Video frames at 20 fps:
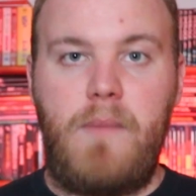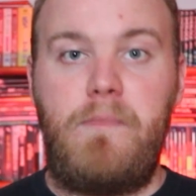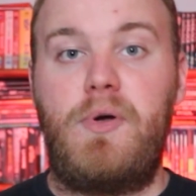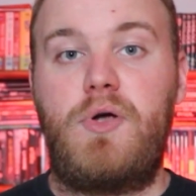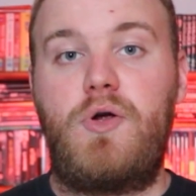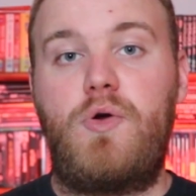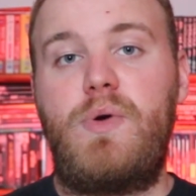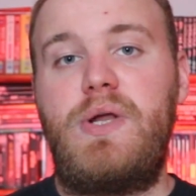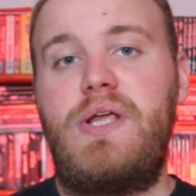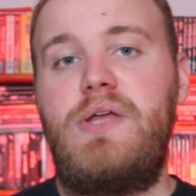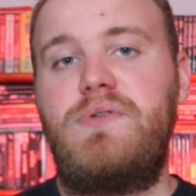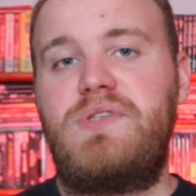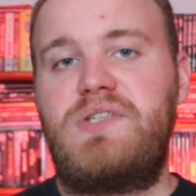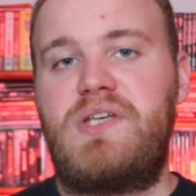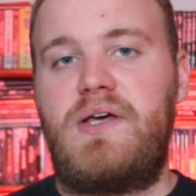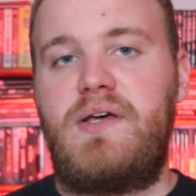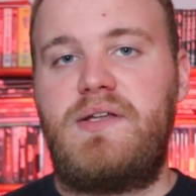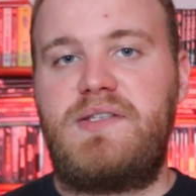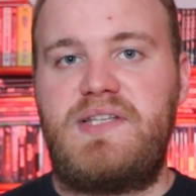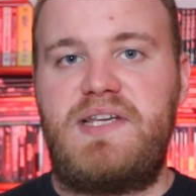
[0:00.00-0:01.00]
But
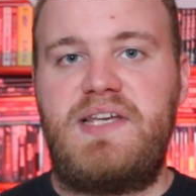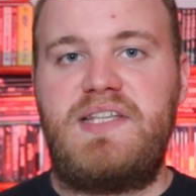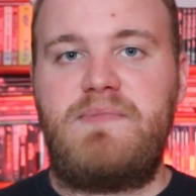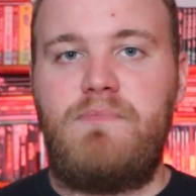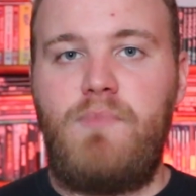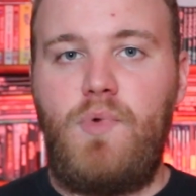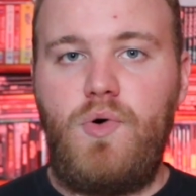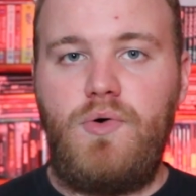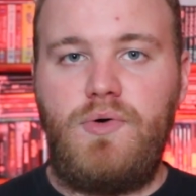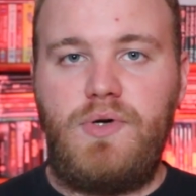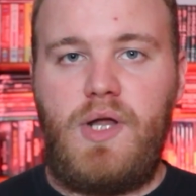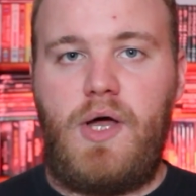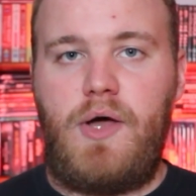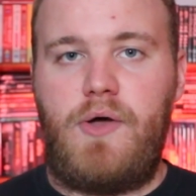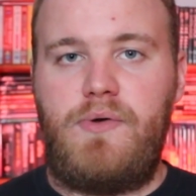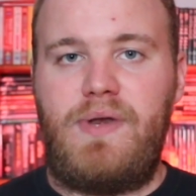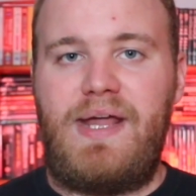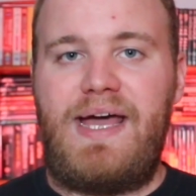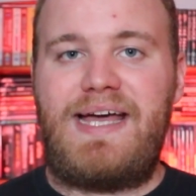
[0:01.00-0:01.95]
Griutert is more known